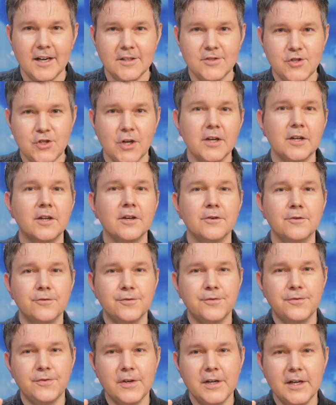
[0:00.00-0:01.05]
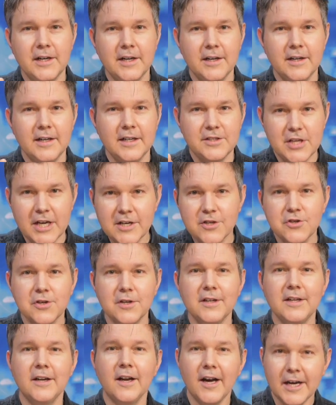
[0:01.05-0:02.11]
chunk of
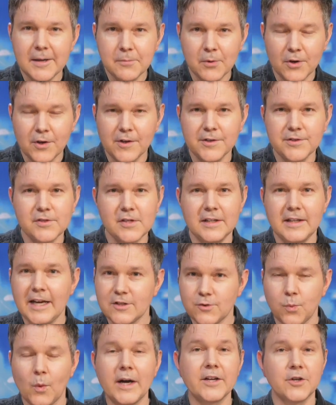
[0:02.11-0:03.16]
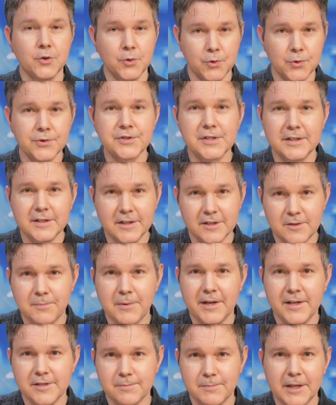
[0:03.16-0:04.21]
attention and eyeballs, and that's why Google's in this
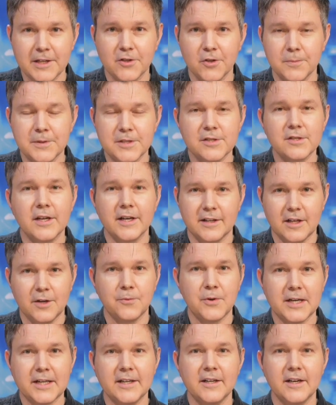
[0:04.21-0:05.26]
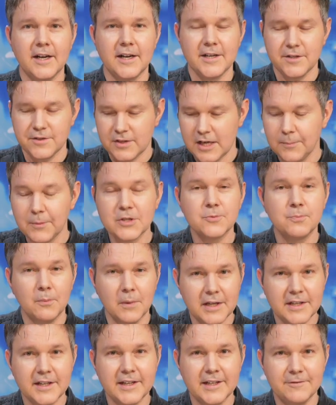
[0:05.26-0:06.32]
space. Make no mistake, they recognize how much
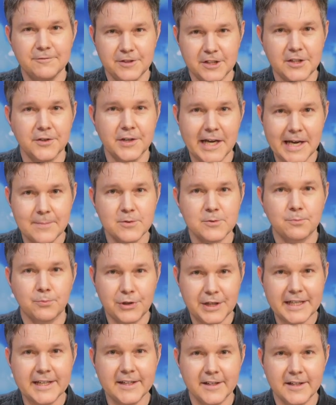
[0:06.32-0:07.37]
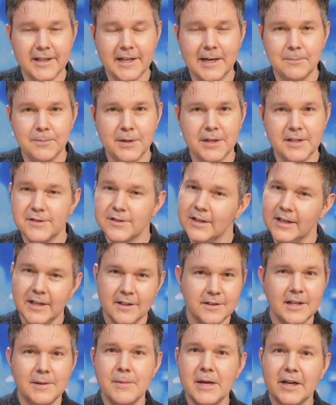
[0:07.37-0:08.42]
money video games bring into companies.
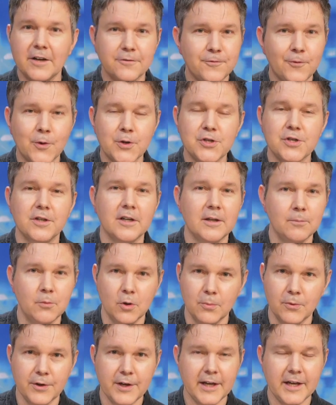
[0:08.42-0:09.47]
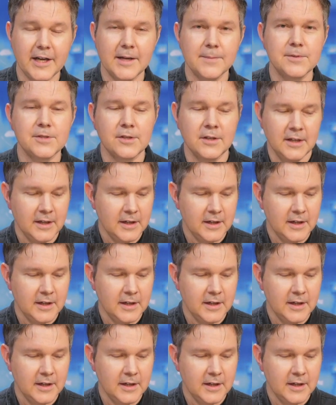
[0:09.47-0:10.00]
They make a fortune on mobile games.